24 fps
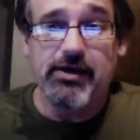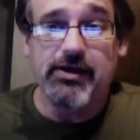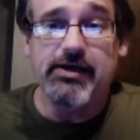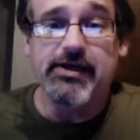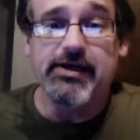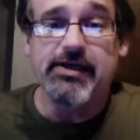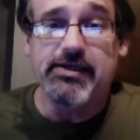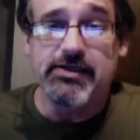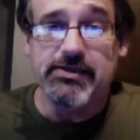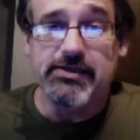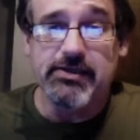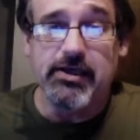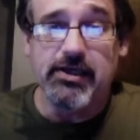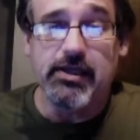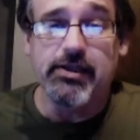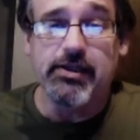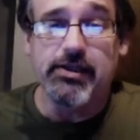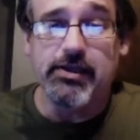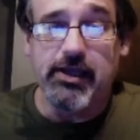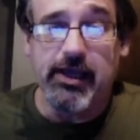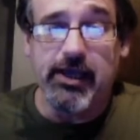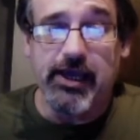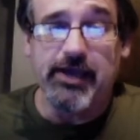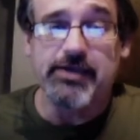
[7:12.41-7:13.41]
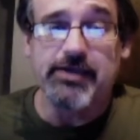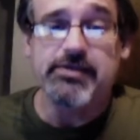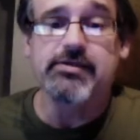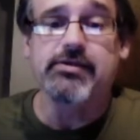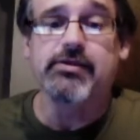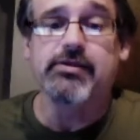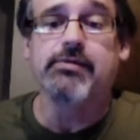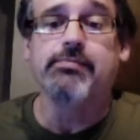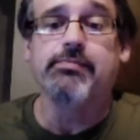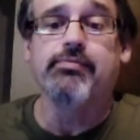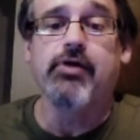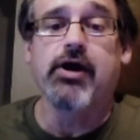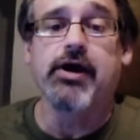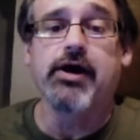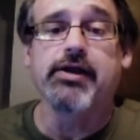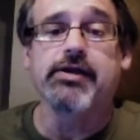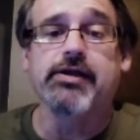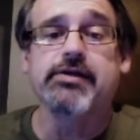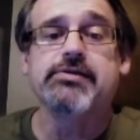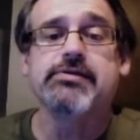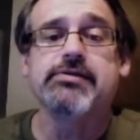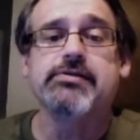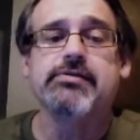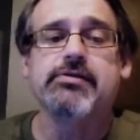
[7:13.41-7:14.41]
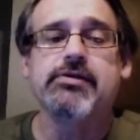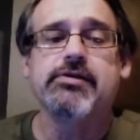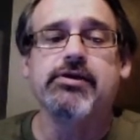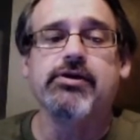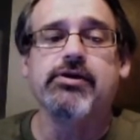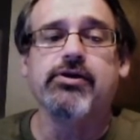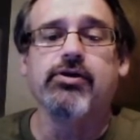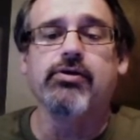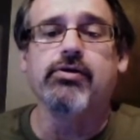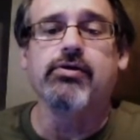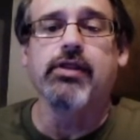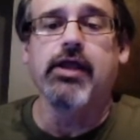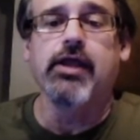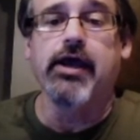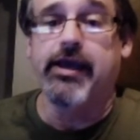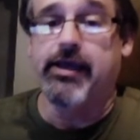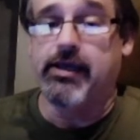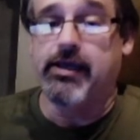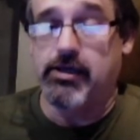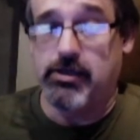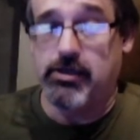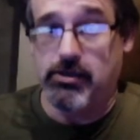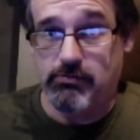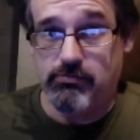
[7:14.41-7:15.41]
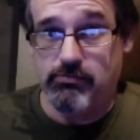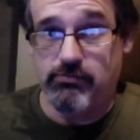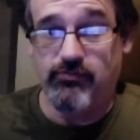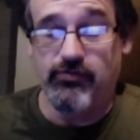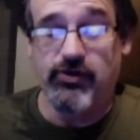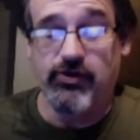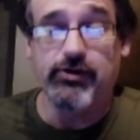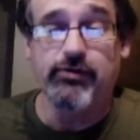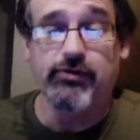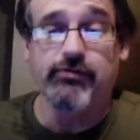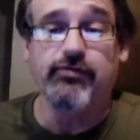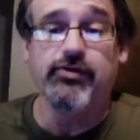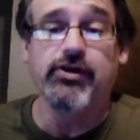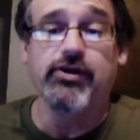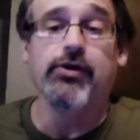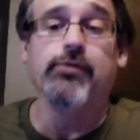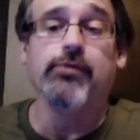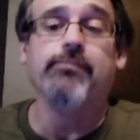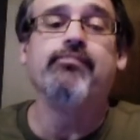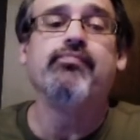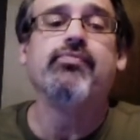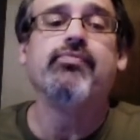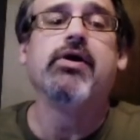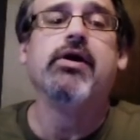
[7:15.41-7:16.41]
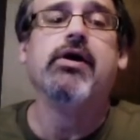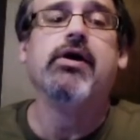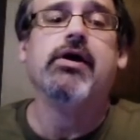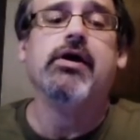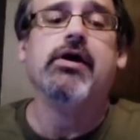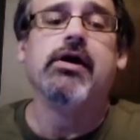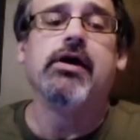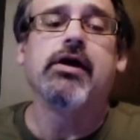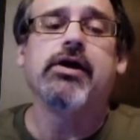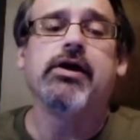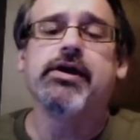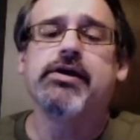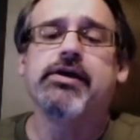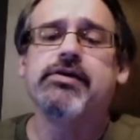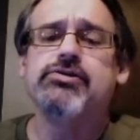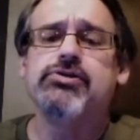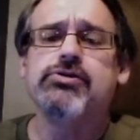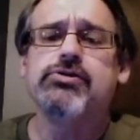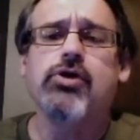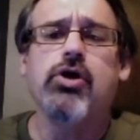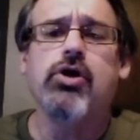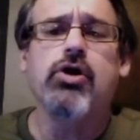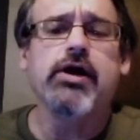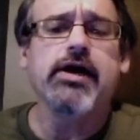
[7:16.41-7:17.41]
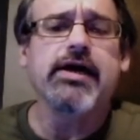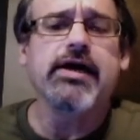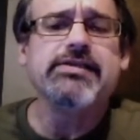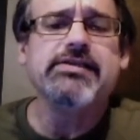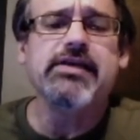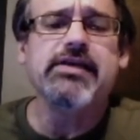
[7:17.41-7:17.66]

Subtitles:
He's selling excellent products here like Funnelvio. All right, gives you all kinds of